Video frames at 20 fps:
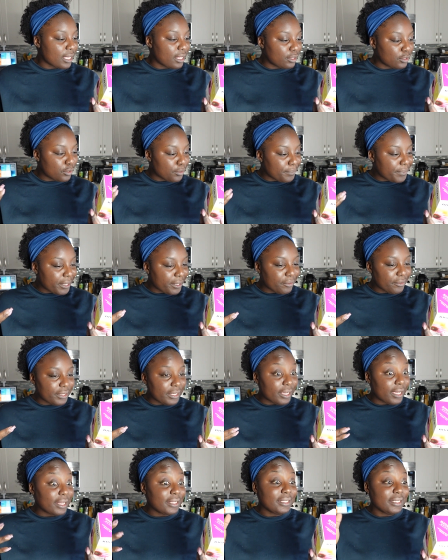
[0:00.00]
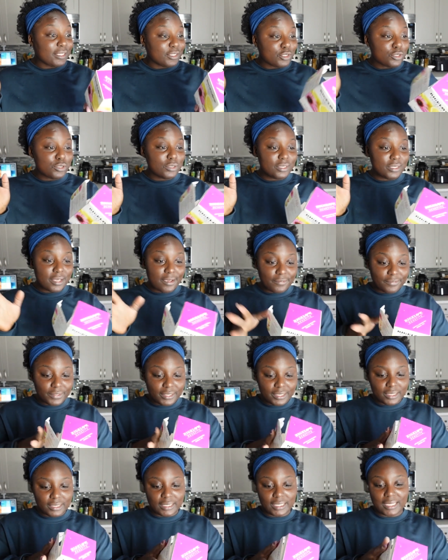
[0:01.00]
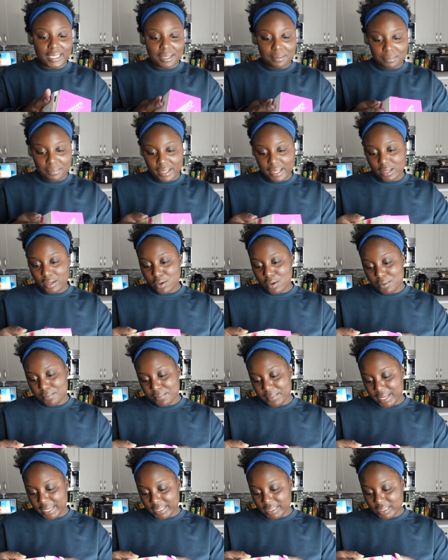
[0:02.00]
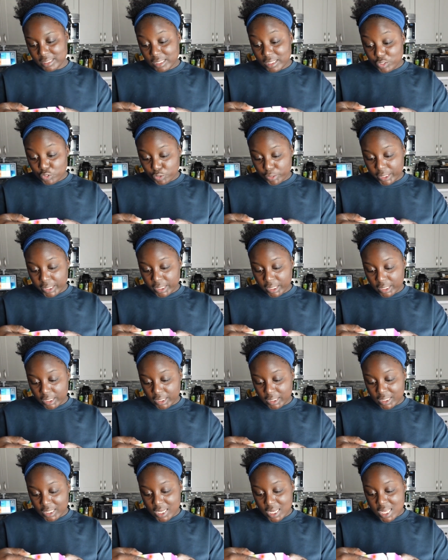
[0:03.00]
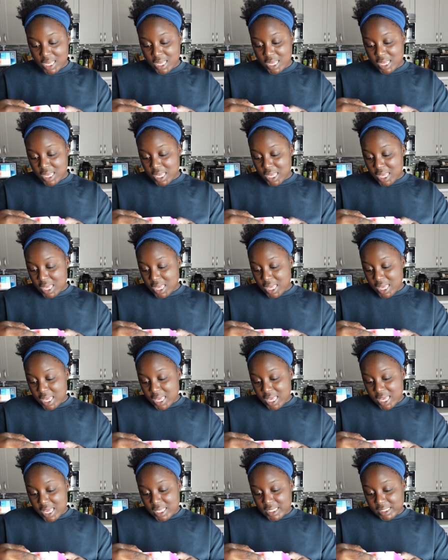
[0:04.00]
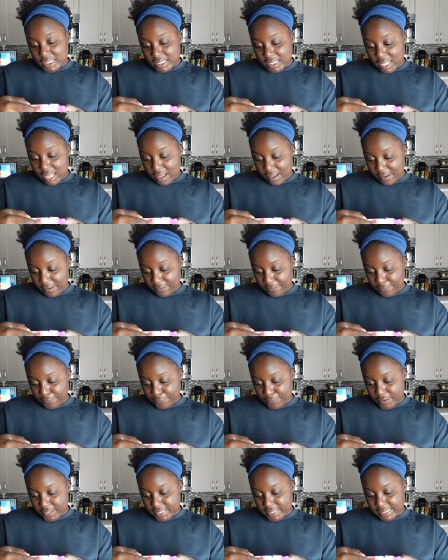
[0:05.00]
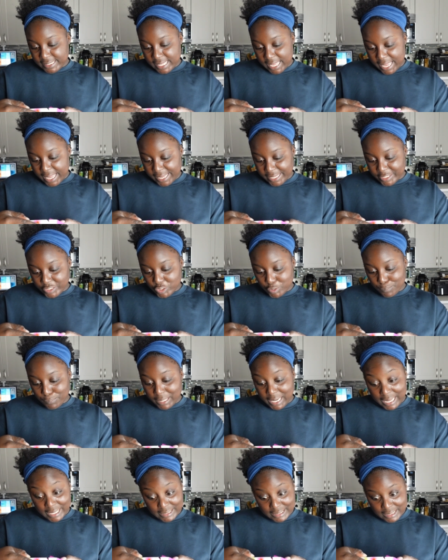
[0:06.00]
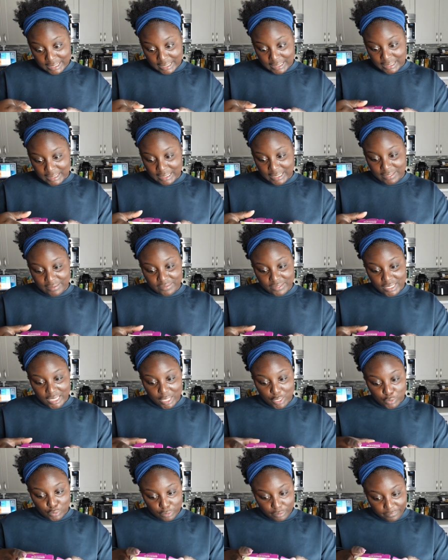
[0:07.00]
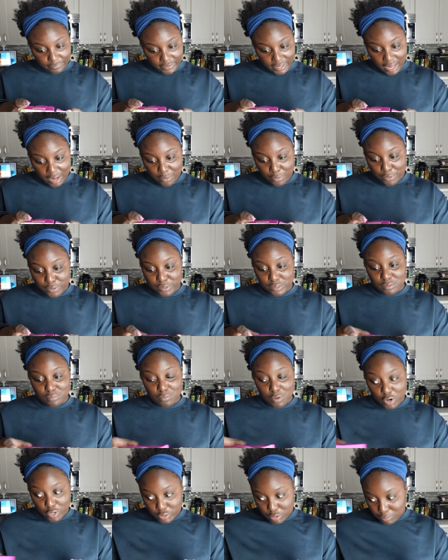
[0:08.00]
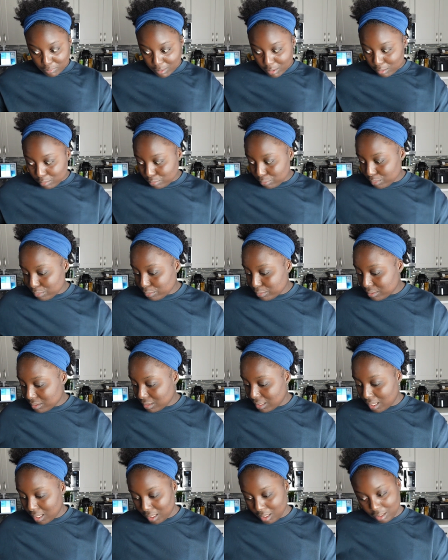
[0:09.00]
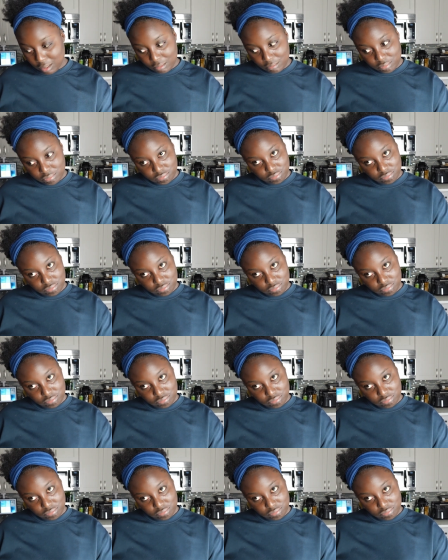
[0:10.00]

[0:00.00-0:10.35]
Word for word: elderberry. I need to definitely get back on my tea drinking stuff. Sage, plantain leaves, elderflowers, marshmallow root, like